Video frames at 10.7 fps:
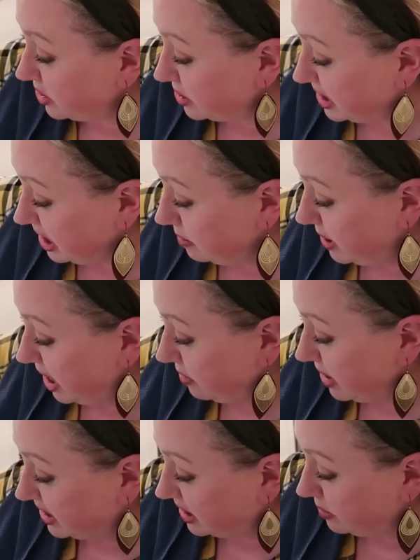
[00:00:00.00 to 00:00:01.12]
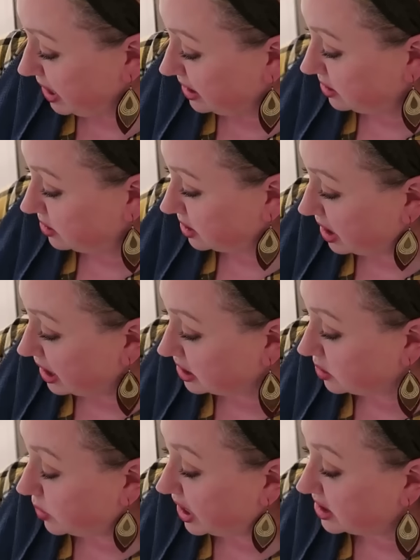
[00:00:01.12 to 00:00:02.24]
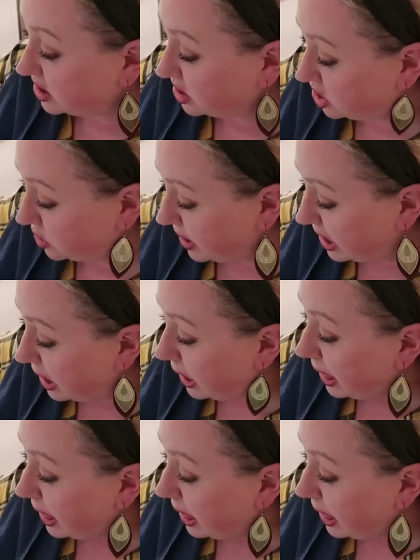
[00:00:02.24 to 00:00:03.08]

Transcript: 13 pan recipes. There's lots of ways to do it.